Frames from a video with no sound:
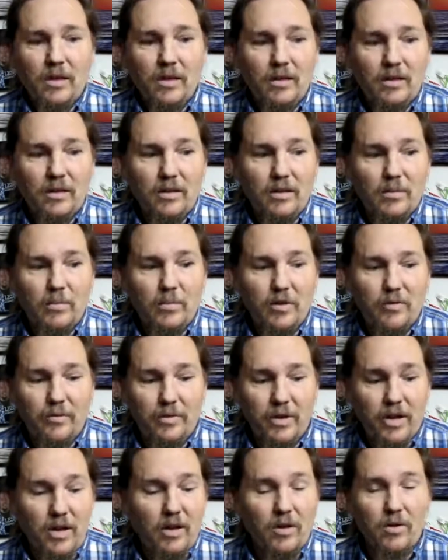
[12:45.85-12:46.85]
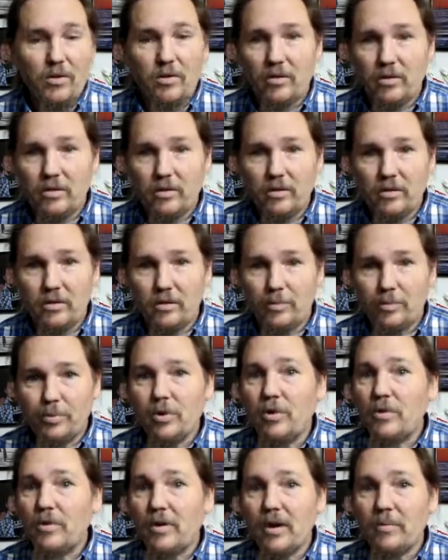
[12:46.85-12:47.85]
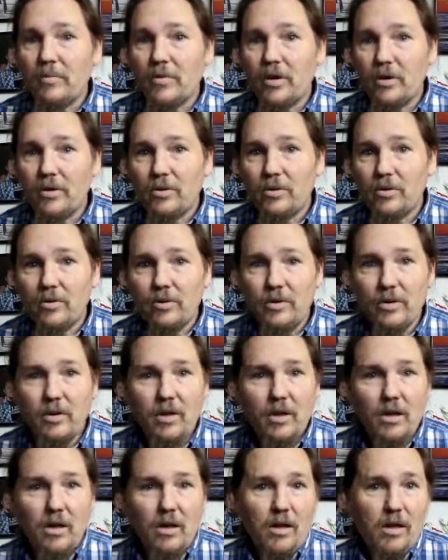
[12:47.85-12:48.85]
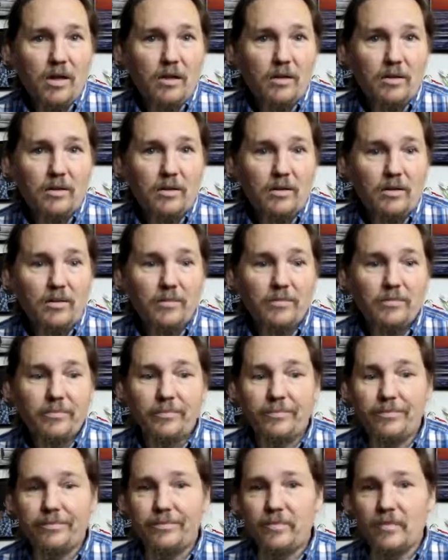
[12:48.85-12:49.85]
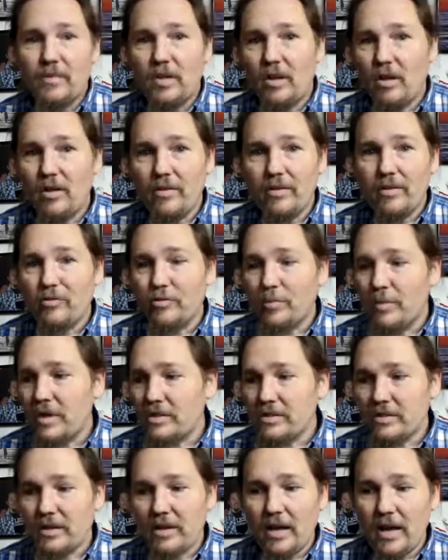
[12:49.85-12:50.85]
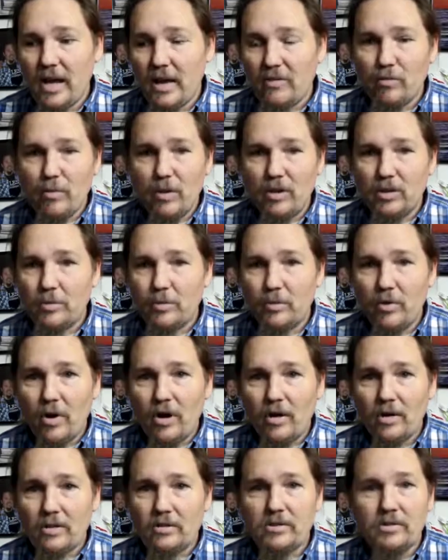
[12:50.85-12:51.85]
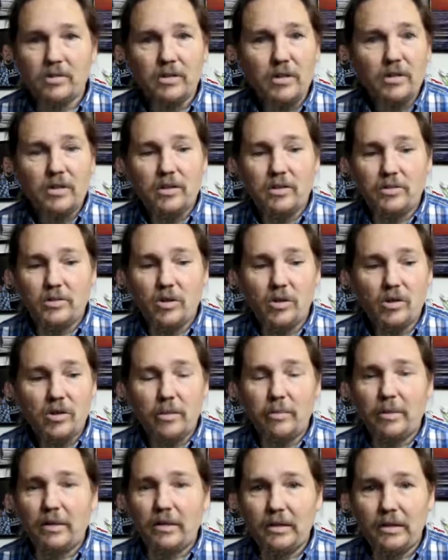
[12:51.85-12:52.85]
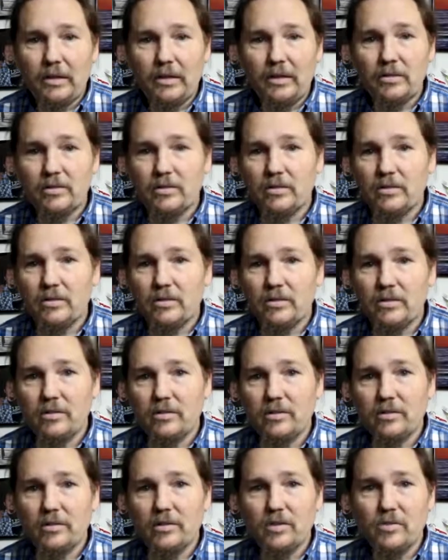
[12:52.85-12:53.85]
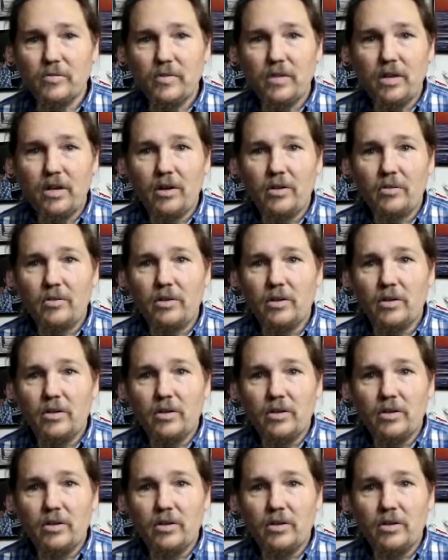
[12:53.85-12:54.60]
Uh, but for now, the program code, um, all the information that I have about the products, it's all going to be linked to this video.